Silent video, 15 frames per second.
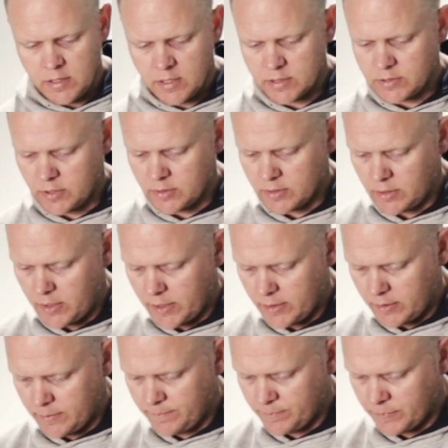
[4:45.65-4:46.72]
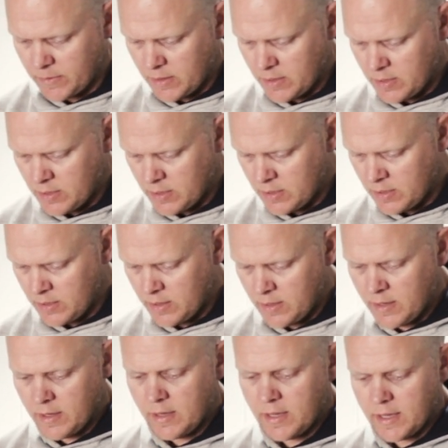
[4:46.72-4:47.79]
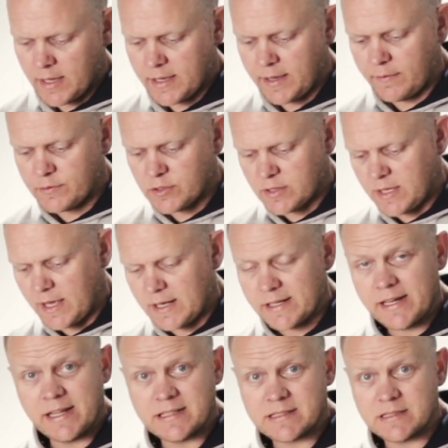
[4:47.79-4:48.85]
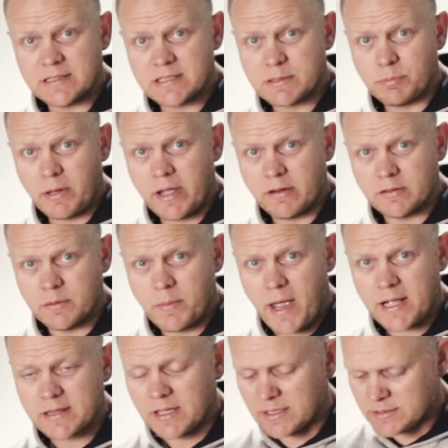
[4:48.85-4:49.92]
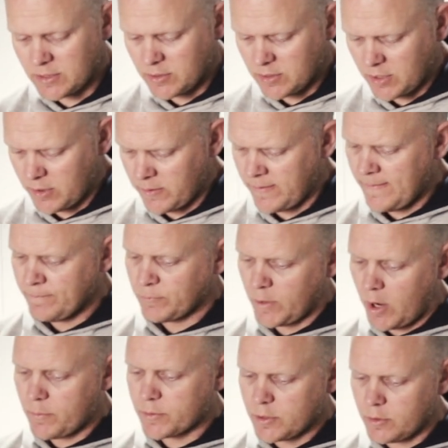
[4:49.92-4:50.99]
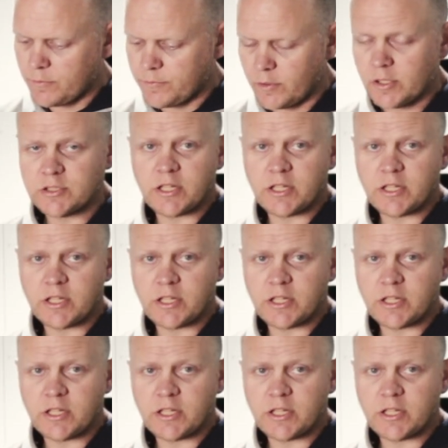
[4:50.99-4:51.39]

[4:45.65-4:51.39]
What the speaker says: you turn the light on, it gives you the LED display on the back there, so you can go, oh cool, fully